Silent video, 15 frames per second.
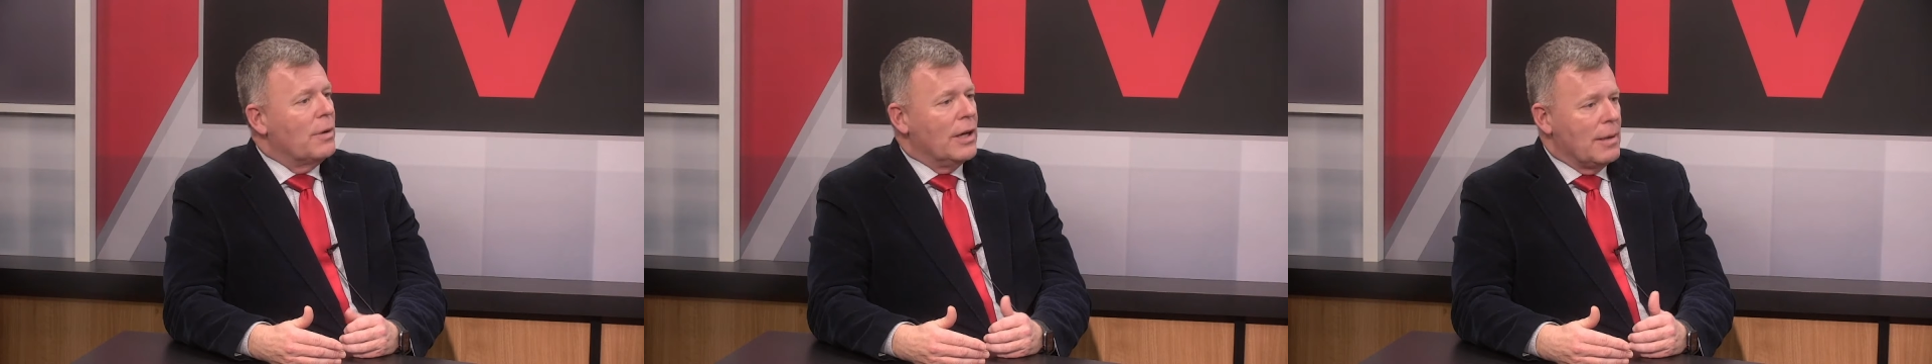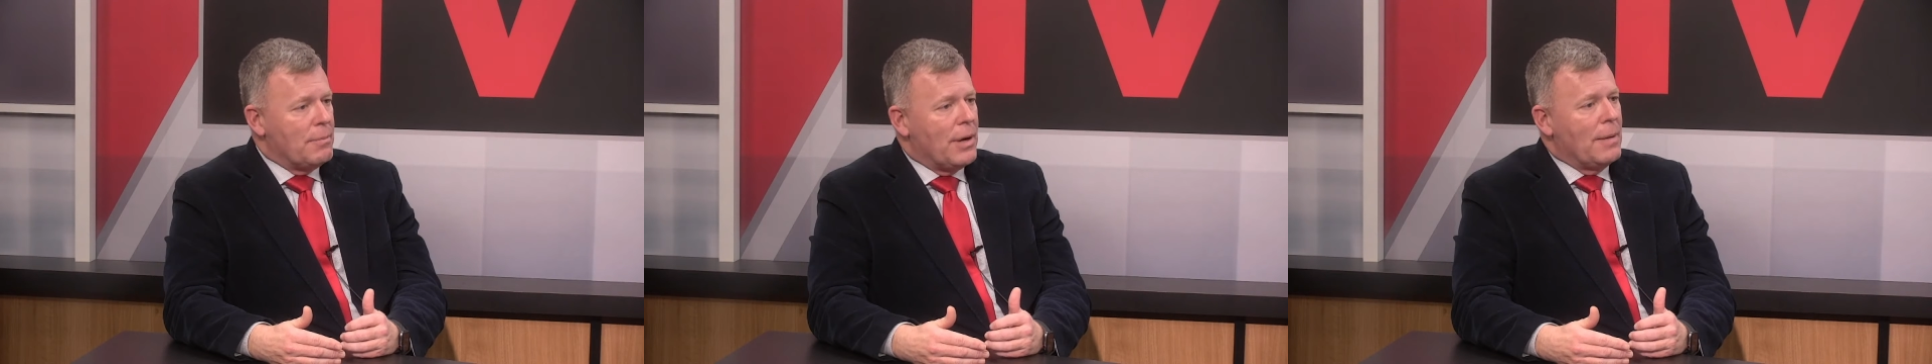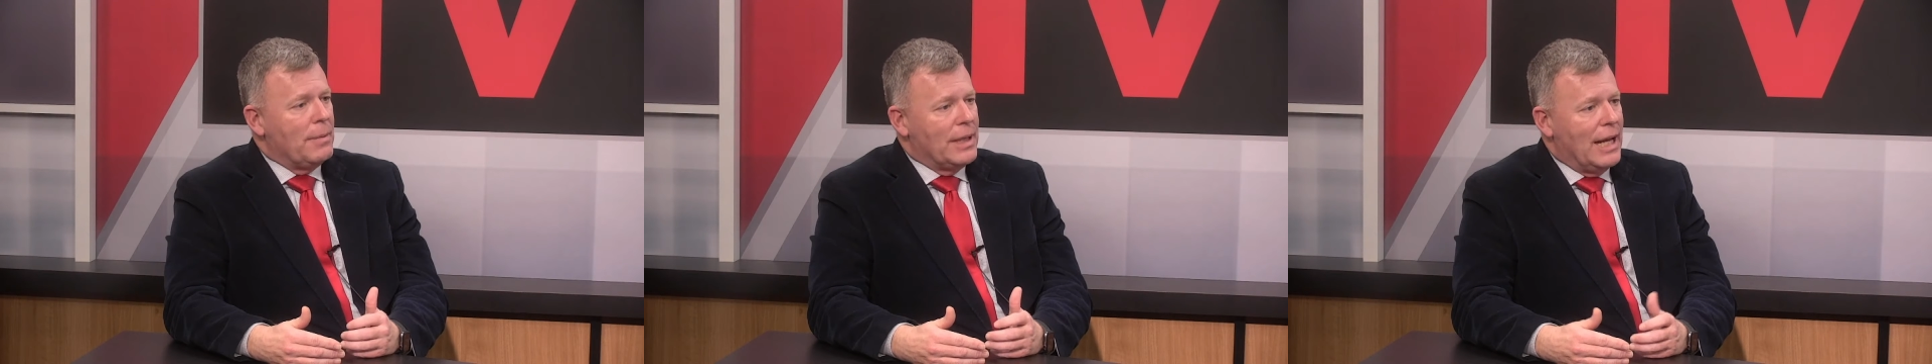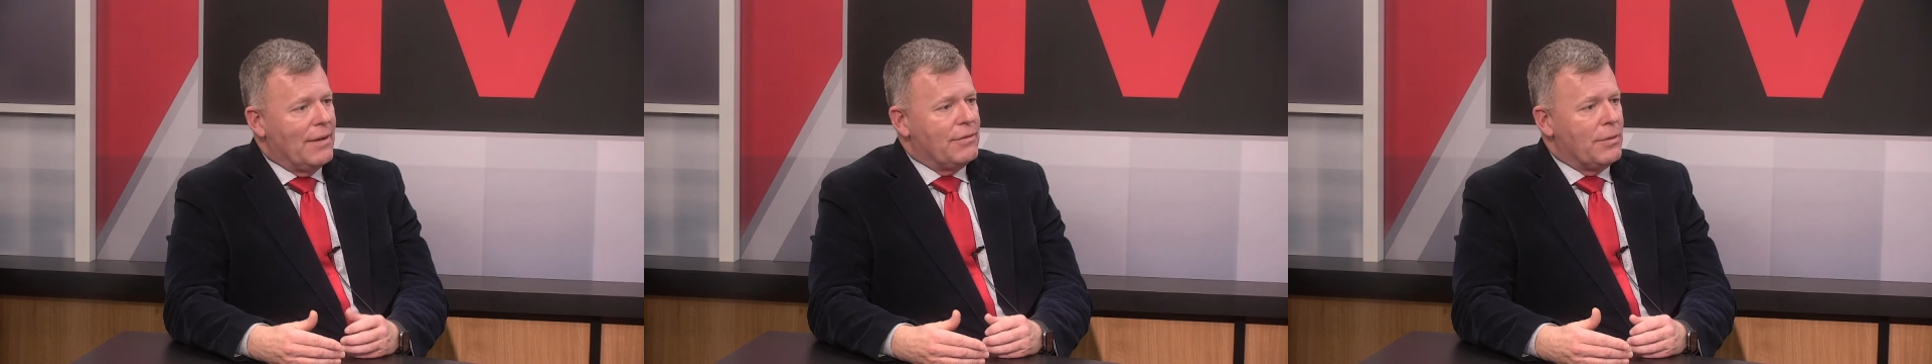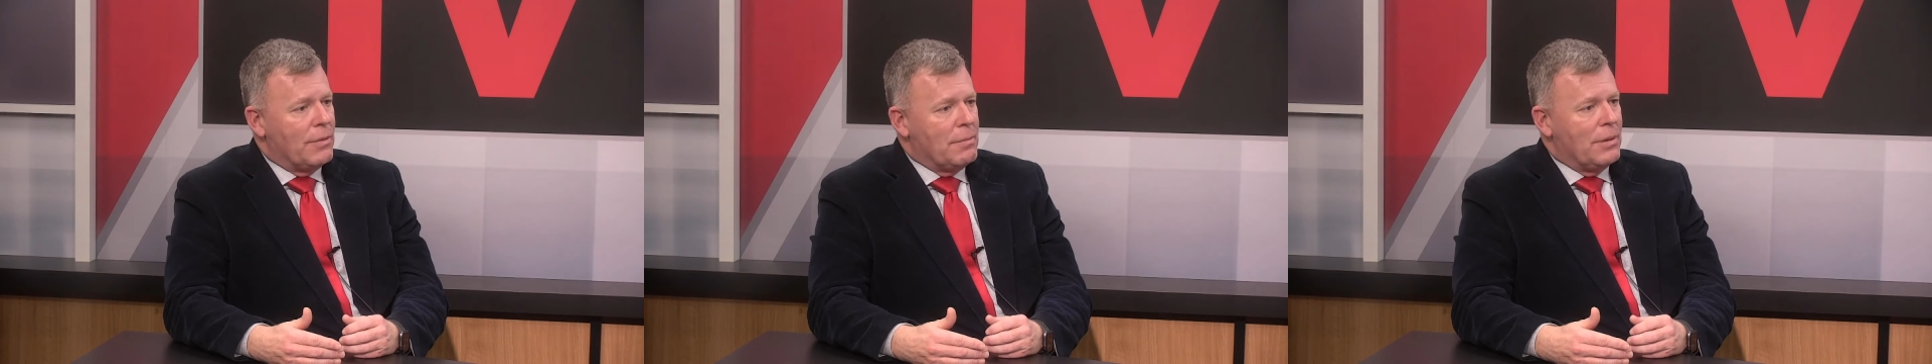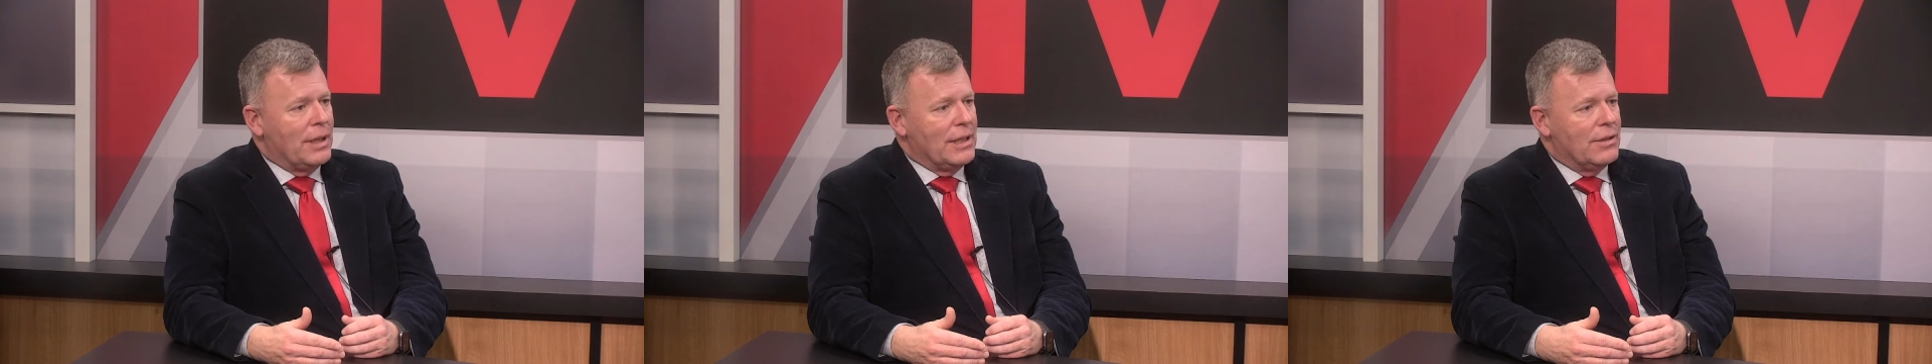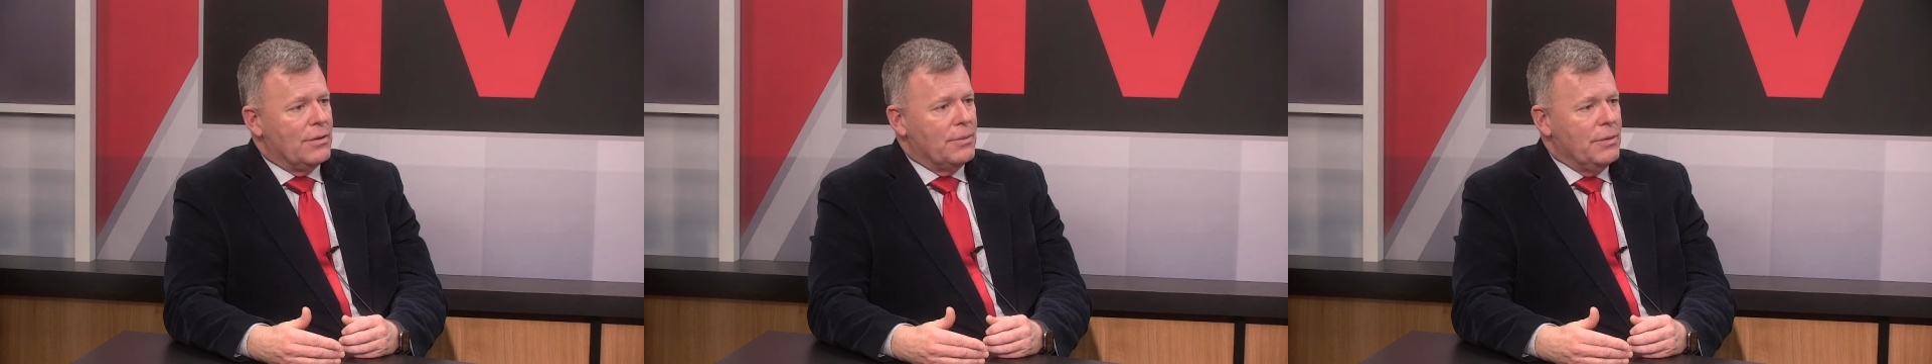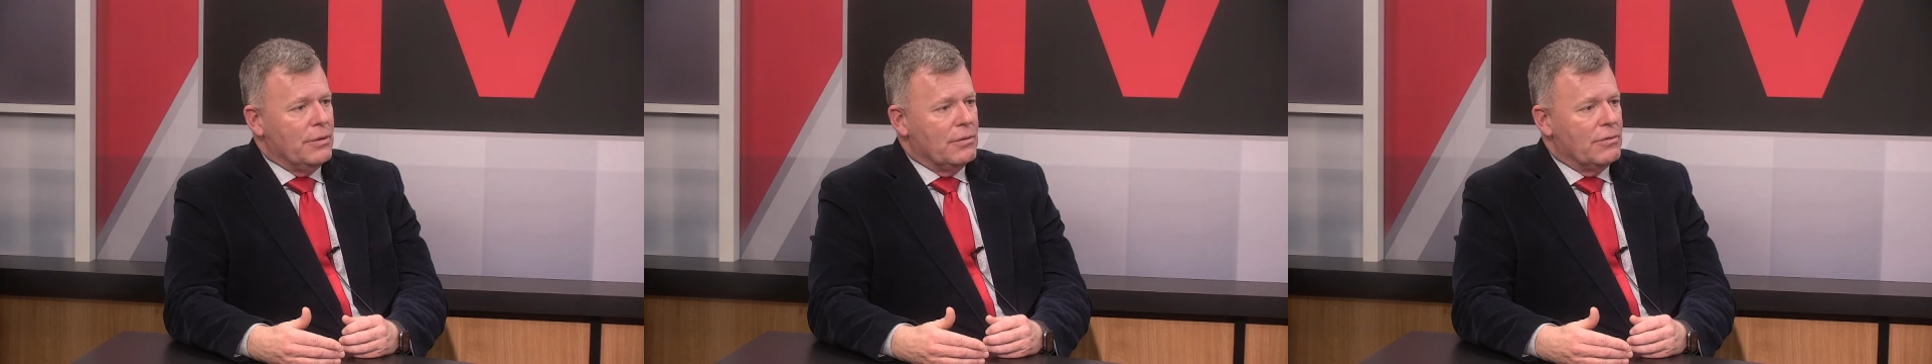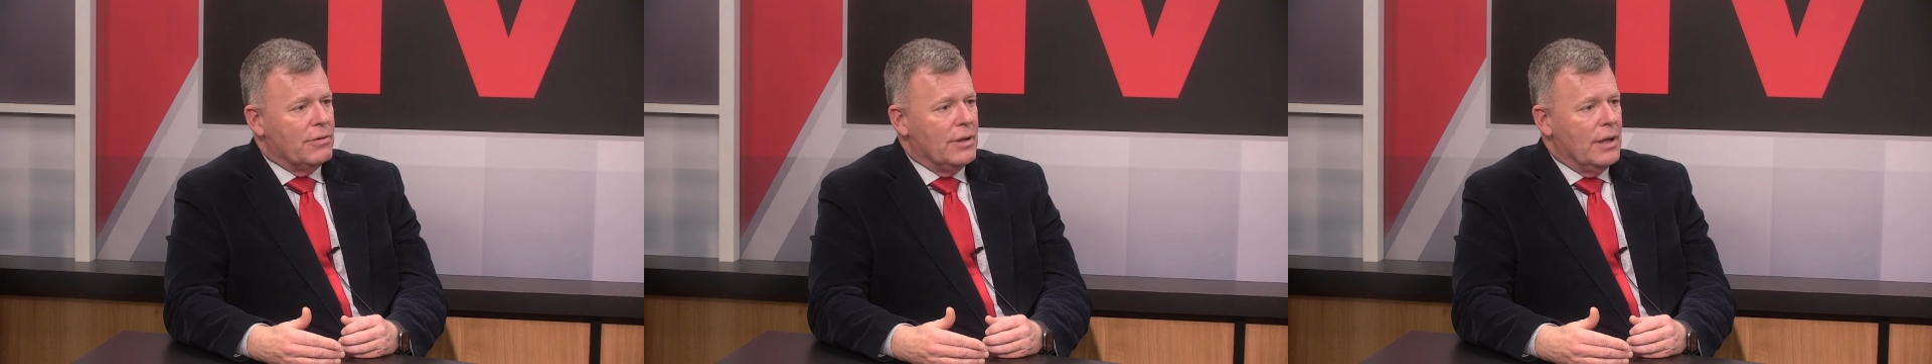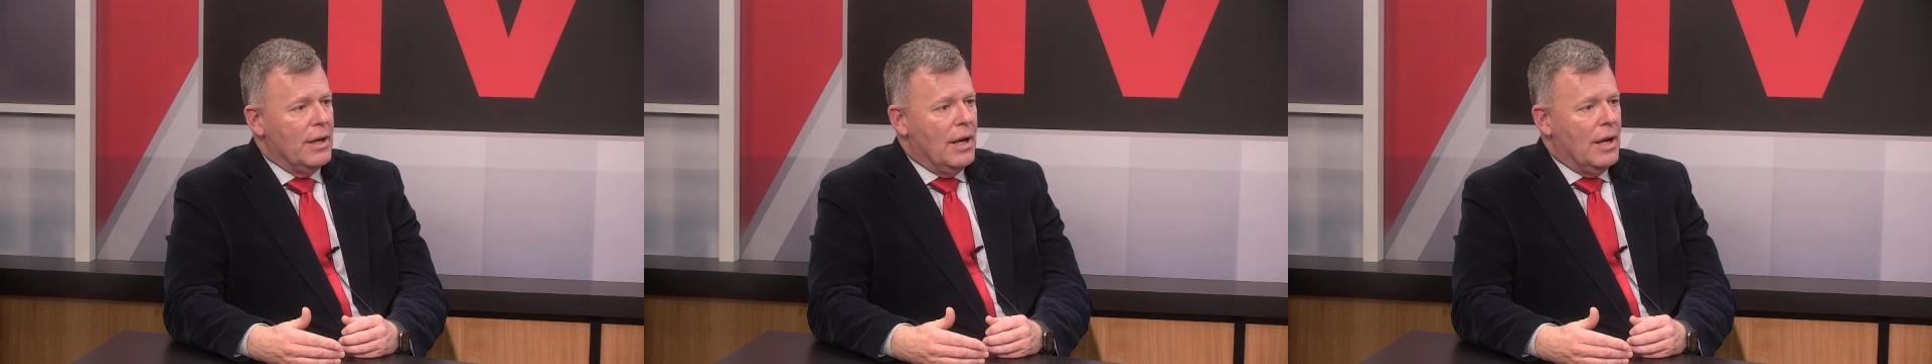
we're gonna probably have to replace the roof.